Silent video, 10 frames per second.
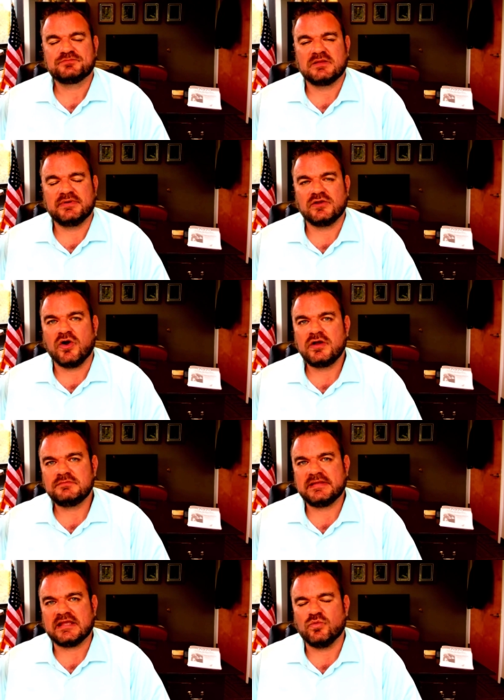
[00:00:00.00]
But
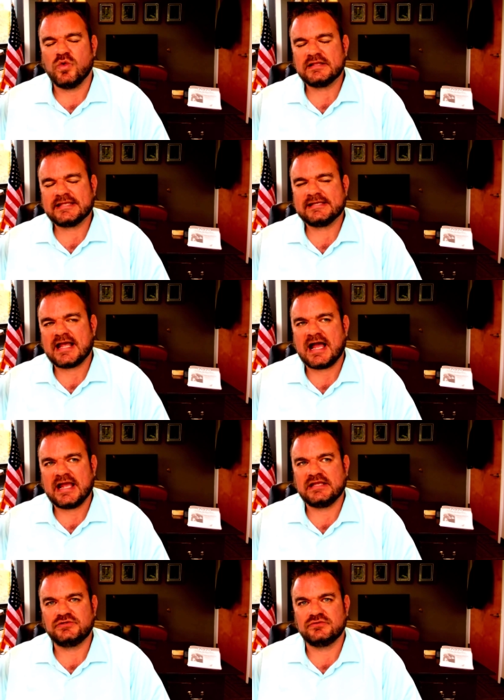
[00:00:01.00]
on me, what can
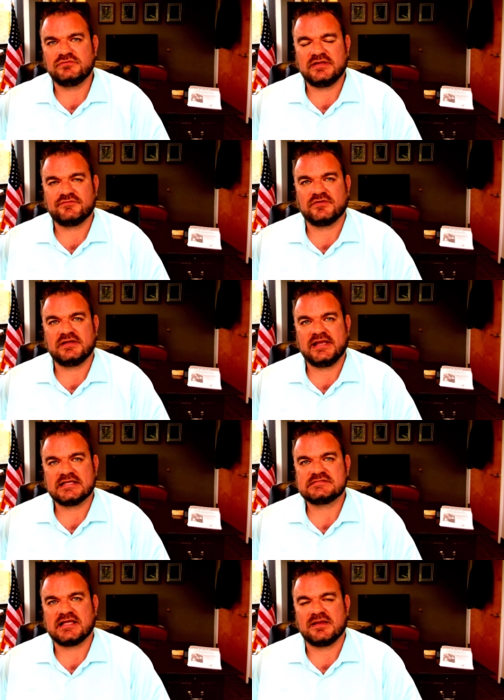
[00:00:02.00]
I do different
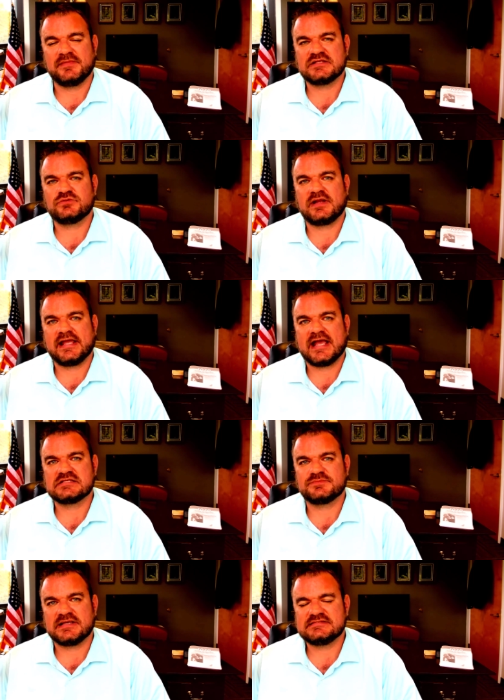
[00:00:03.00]
next time? That's what I
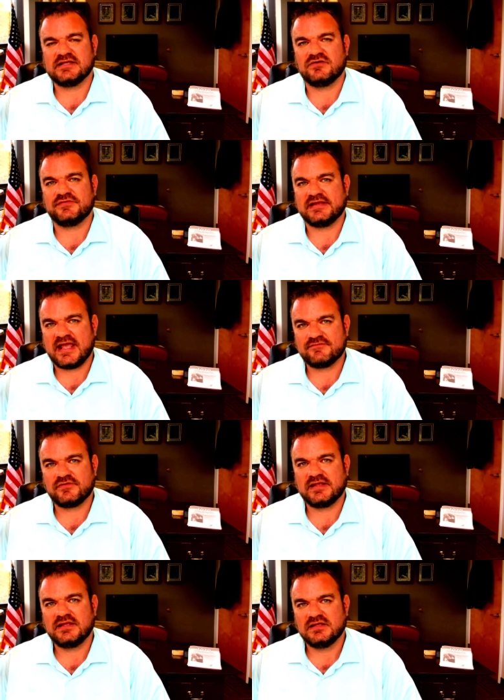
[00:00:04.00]
ask myself in
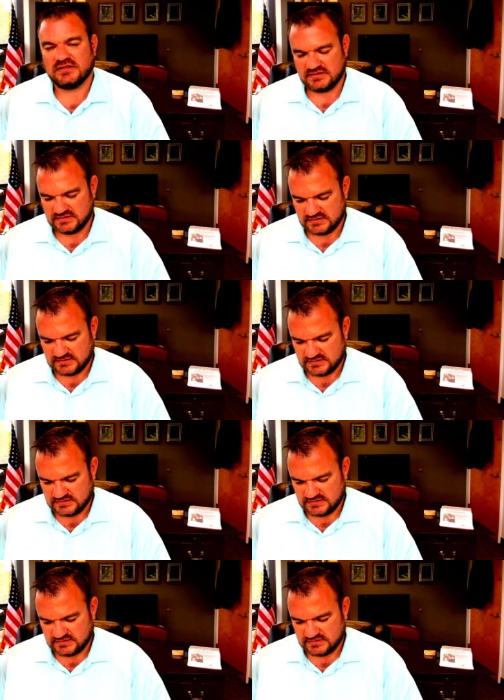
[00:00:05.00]
every
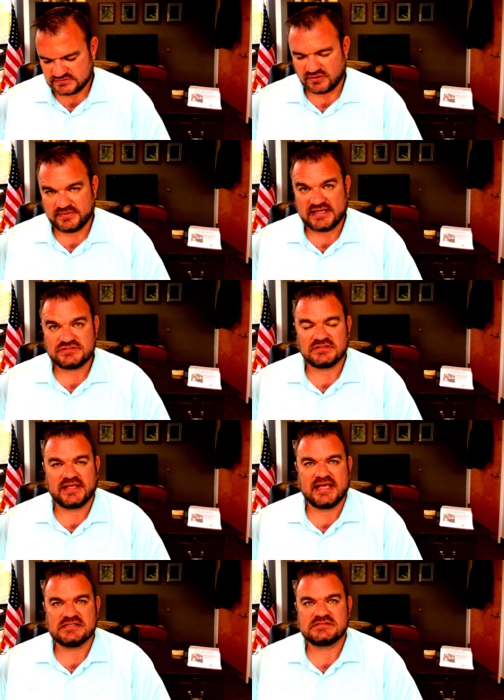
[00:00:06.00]
termination
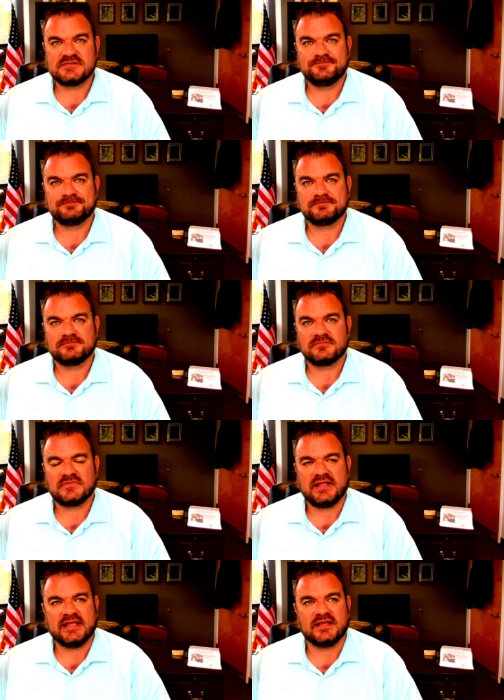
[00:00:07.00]
case.
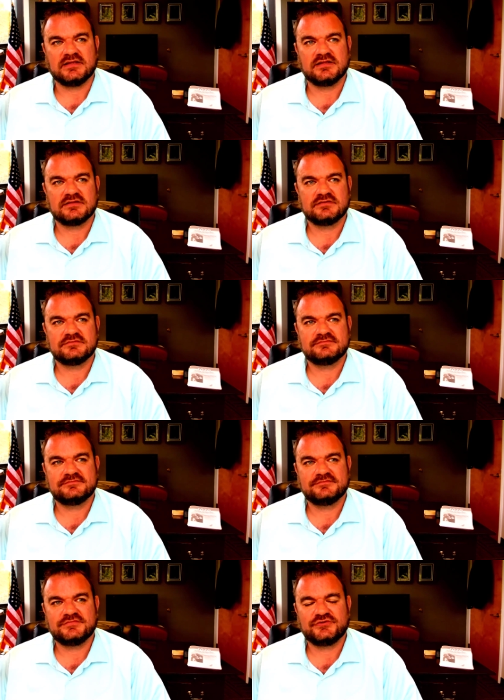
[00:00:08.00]
And
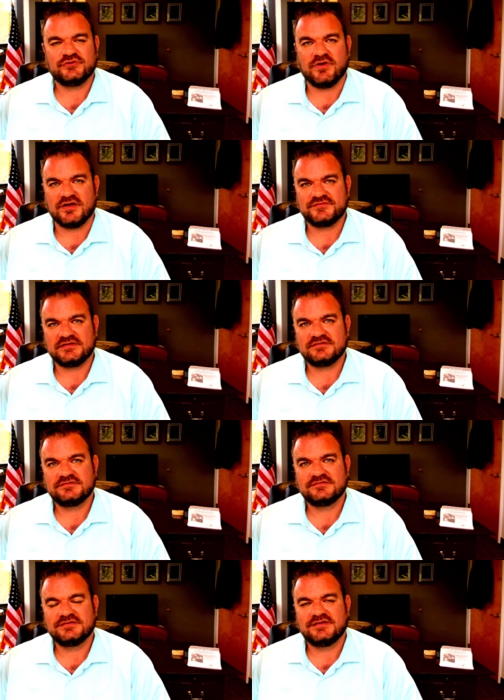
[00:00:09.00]
too often,
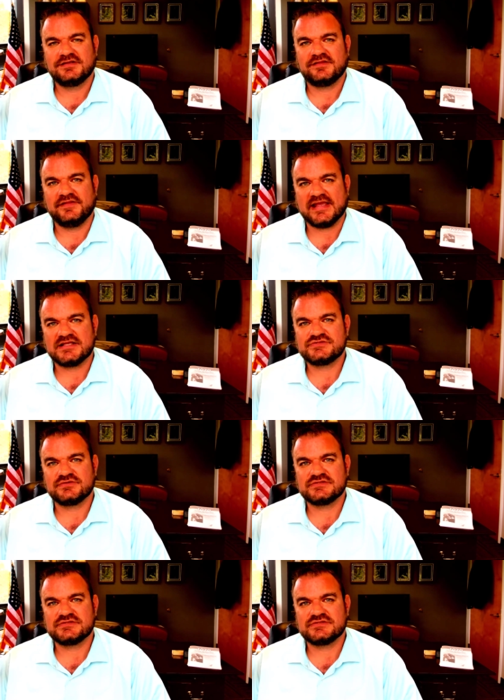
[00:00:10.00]
the answer